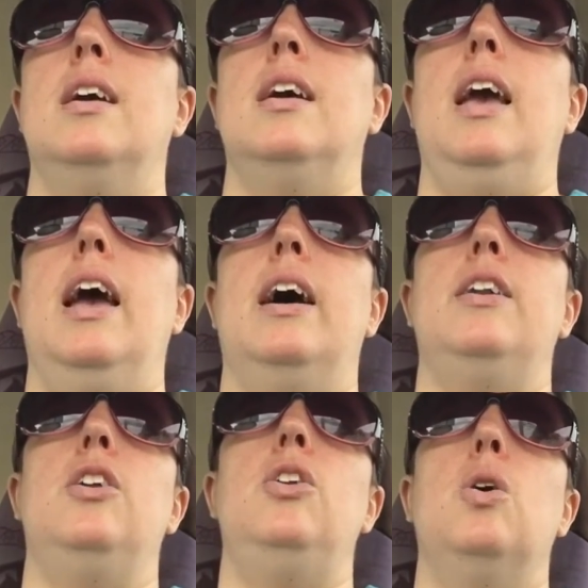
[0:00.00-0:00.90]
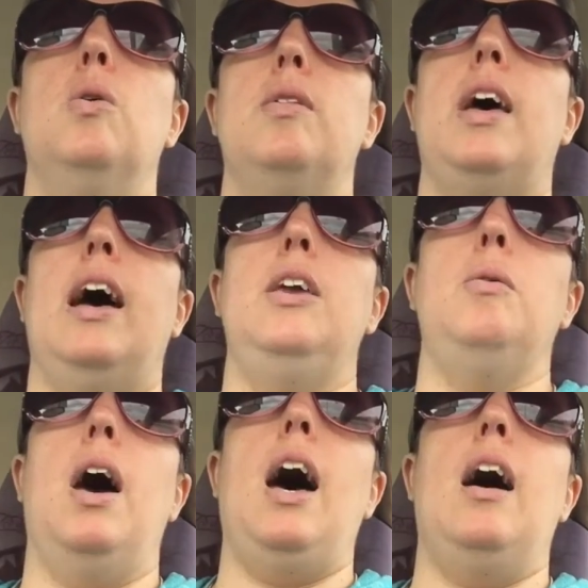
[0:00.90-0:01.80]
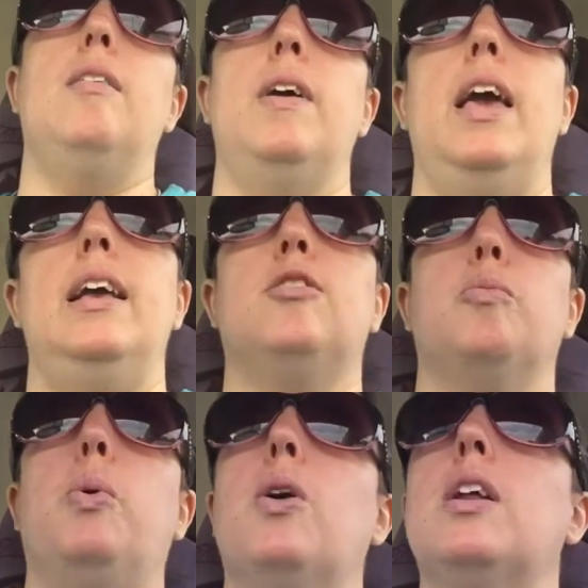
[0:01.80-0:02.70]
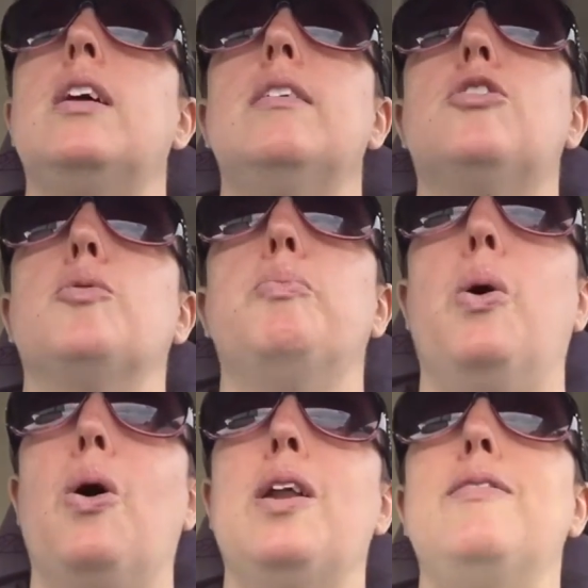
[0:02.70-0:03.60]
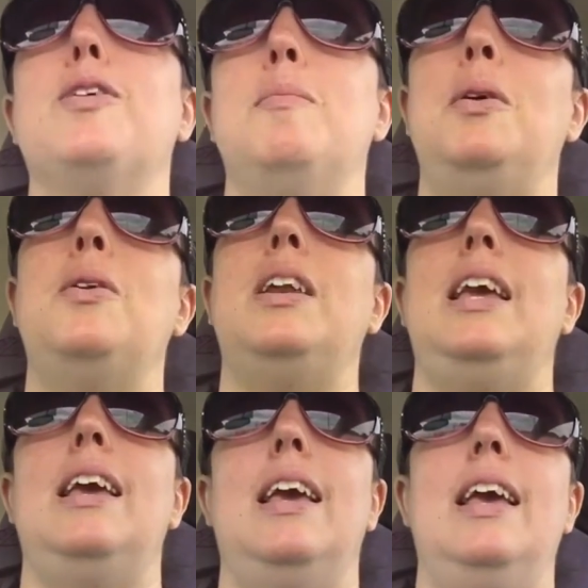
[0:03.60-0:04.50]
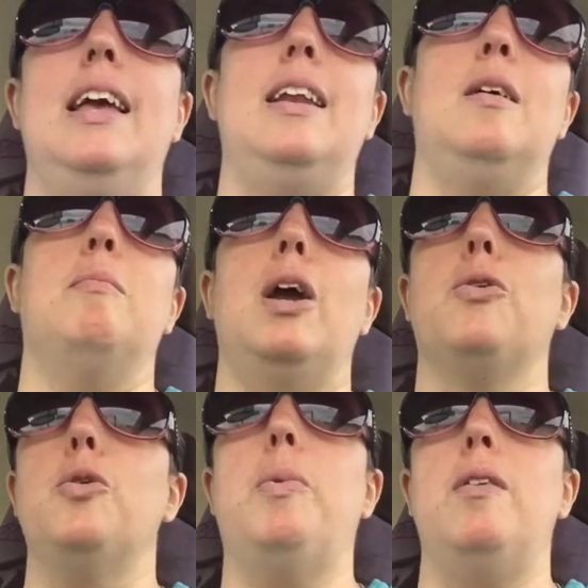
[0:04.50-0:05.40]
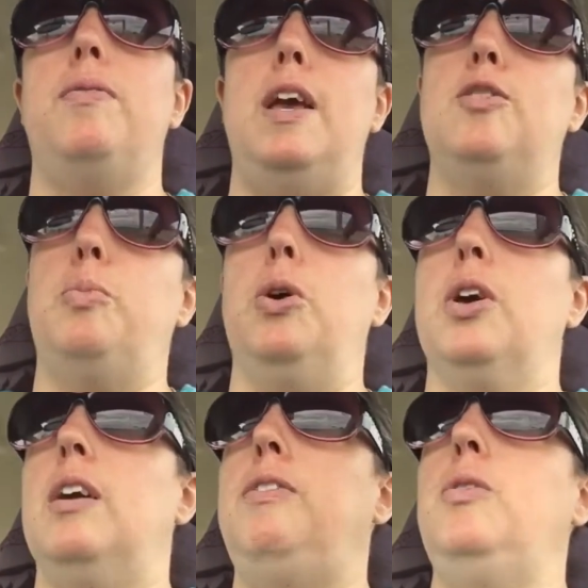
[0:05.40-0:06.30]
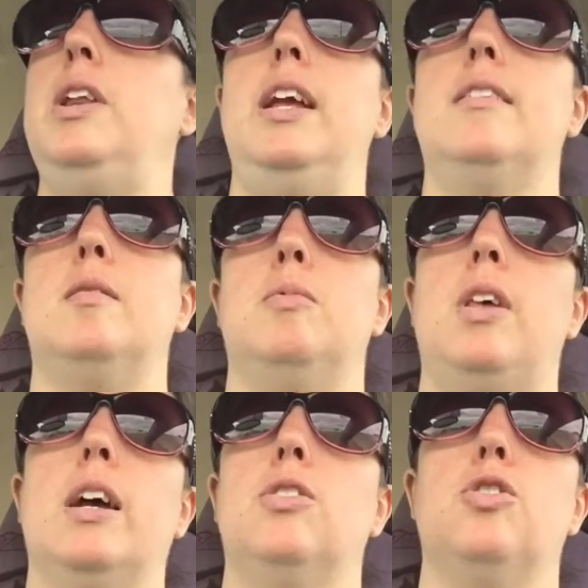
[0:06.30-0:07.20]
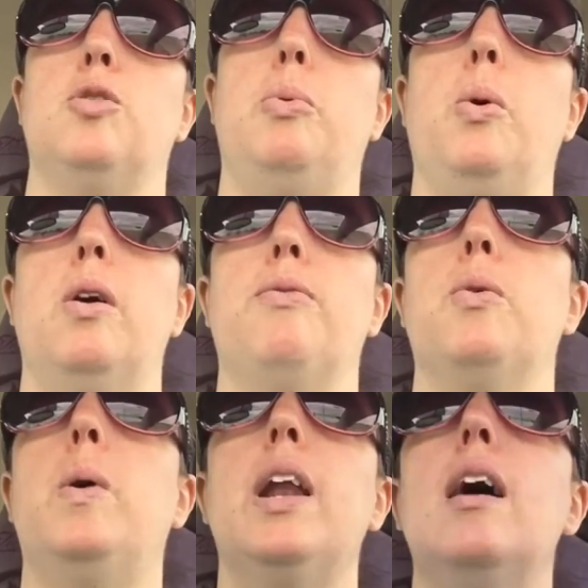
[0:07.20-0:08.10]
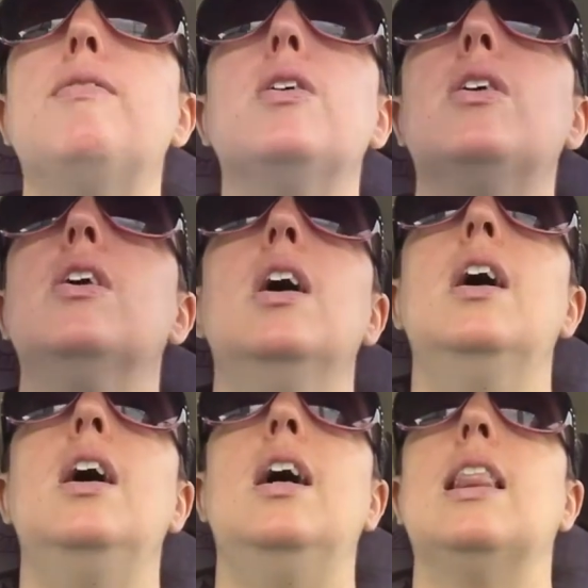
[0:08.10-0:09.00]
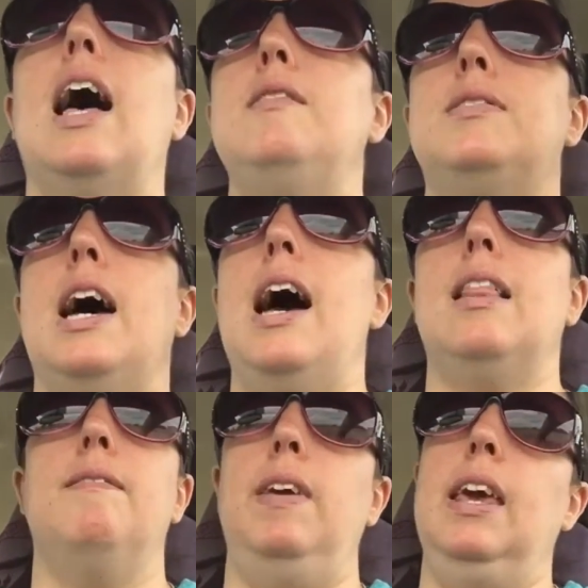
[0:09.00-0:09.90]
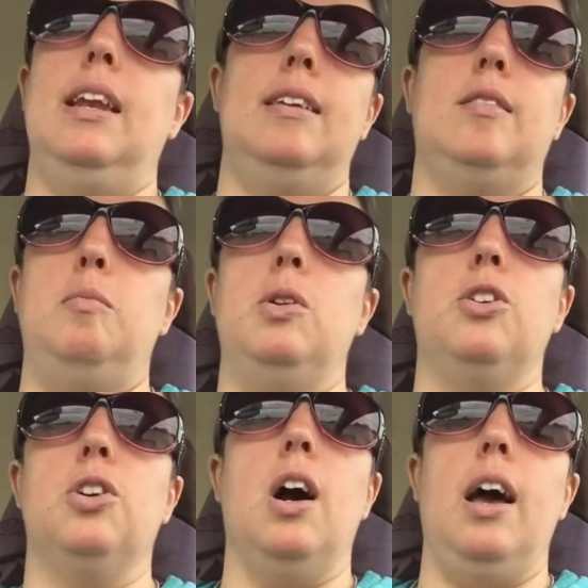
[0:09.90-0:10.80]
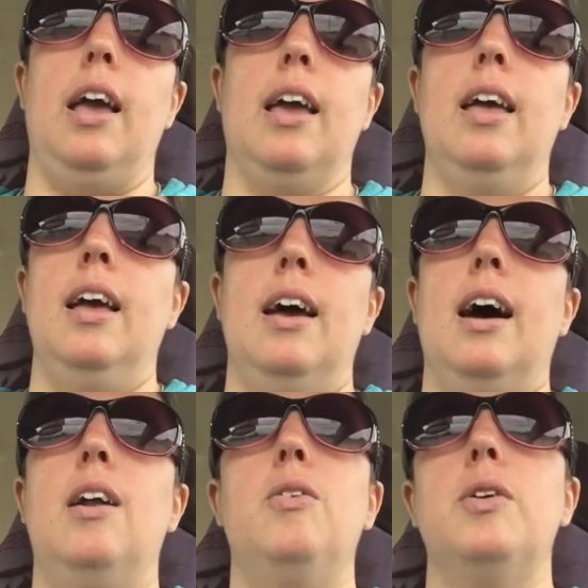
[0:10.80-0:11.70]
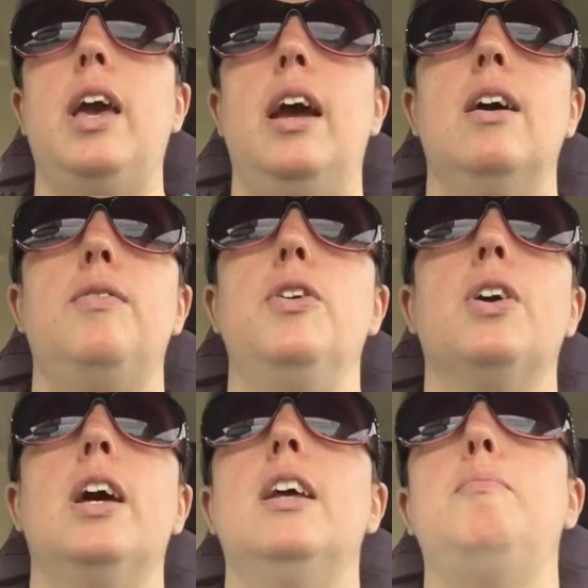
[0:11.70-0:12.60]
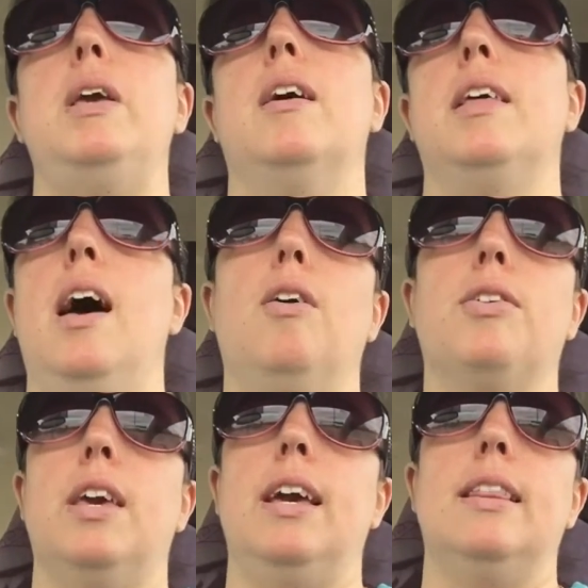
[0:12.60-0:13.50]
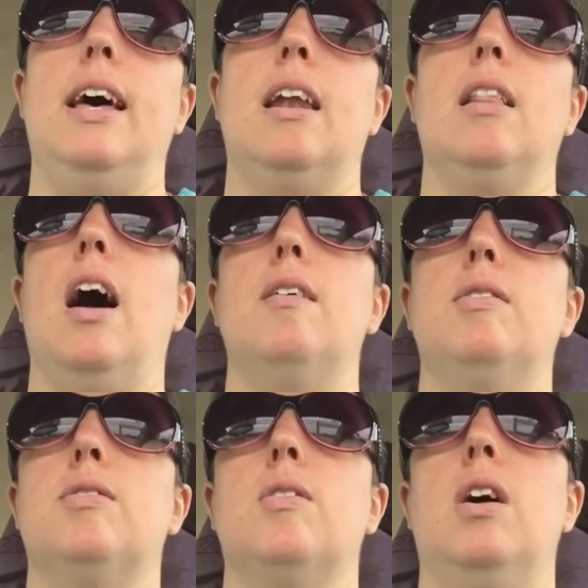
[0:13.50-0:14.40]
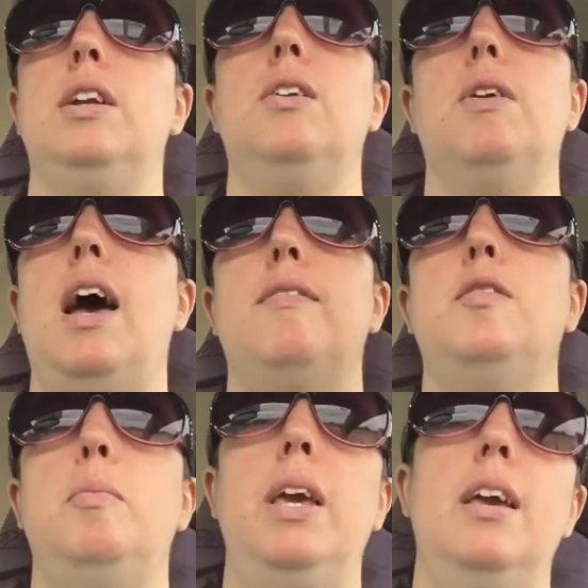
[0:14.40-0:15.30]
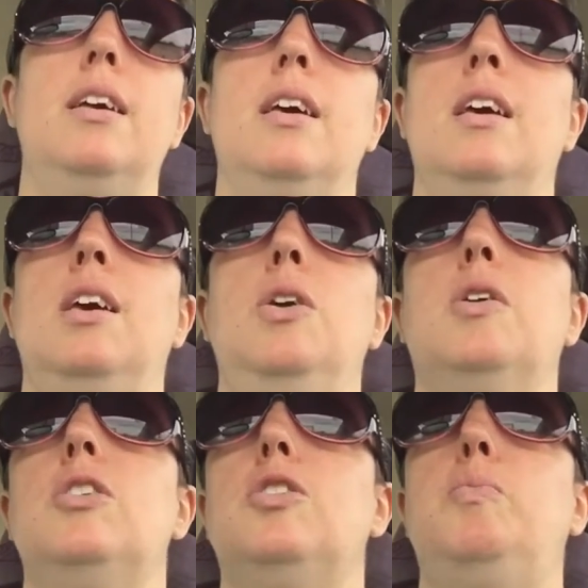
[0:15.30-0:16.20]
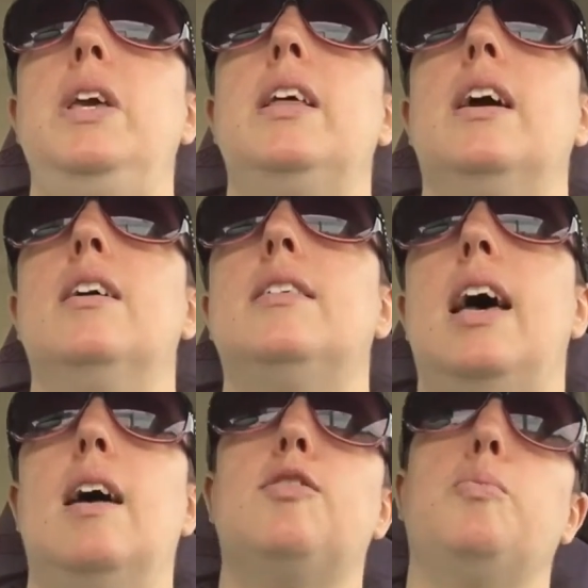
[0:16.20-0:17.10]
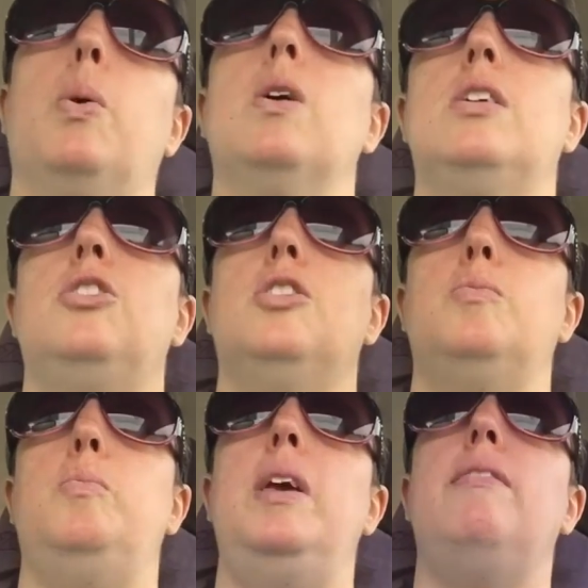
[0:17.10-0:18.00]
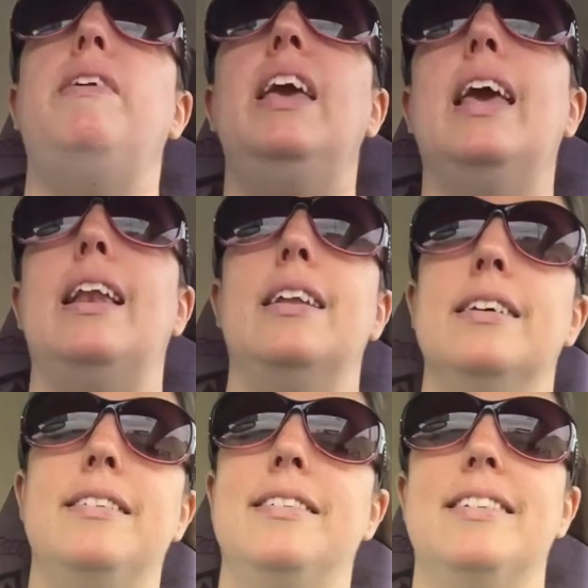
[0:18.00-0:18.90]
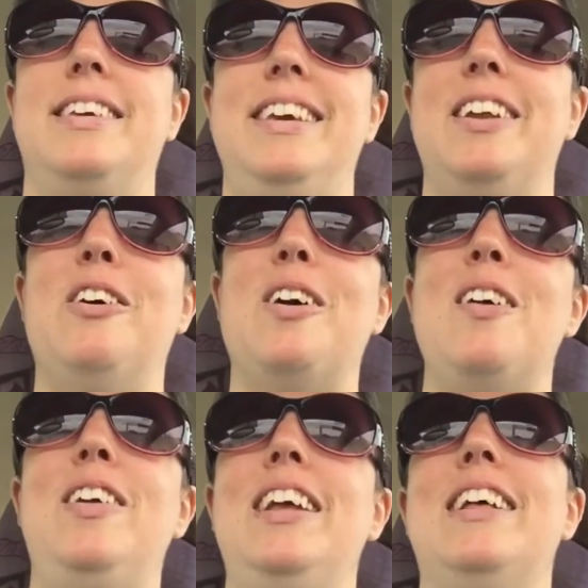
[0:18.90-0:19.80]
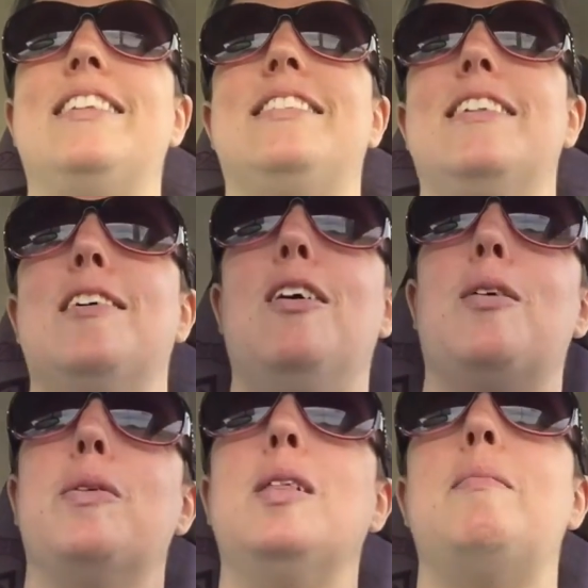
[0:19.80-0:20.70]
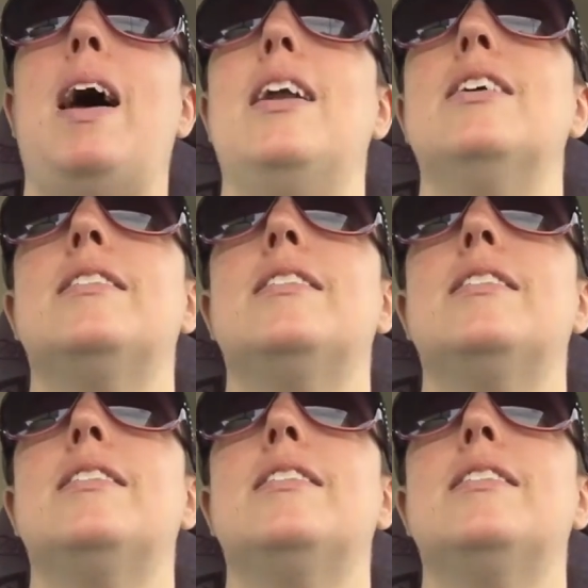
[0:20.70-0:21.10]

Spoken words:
and know that you have a supportive community in my group on Facebook if you need some extra support for whatever lifestyle of veganism you're trying. I don't care if you're gonna be on the health kick that a lot of us are on. You don't have to be. You can just be there to have support, to just be vegan. You know what I mean? That's all that really matters.